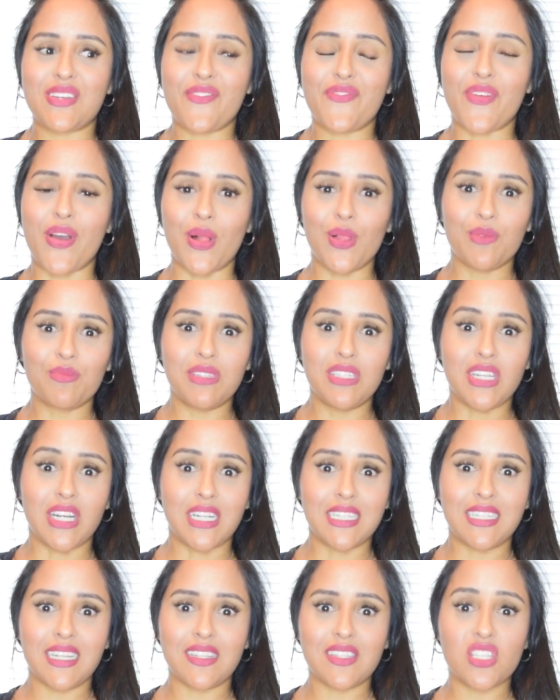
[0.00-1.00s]
follow me
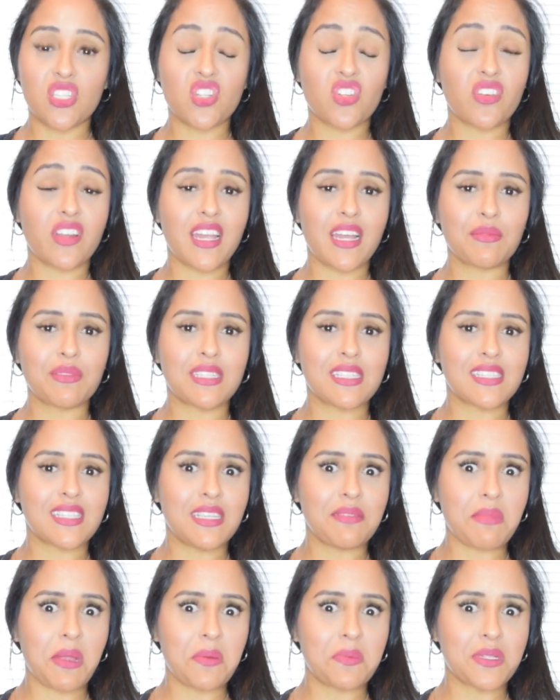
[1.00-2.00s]
on Instagram to
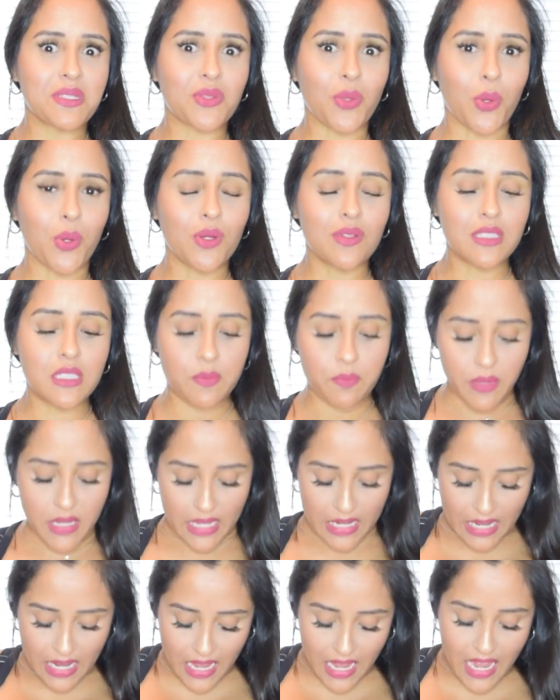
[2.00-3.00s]
see my results,
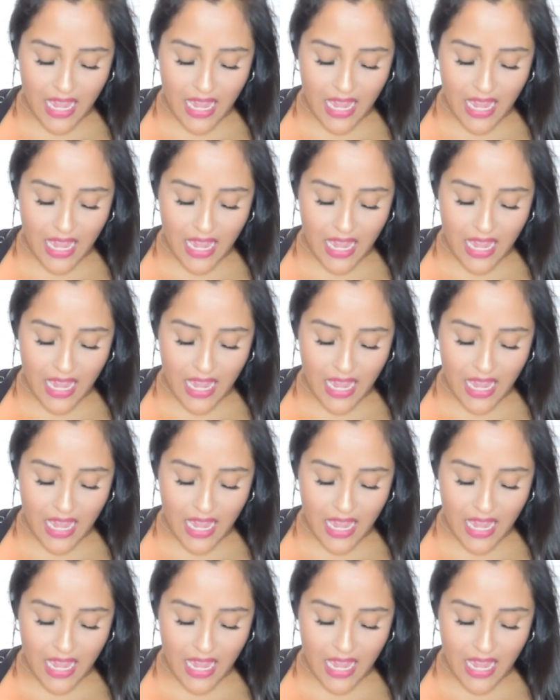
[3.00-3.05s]
but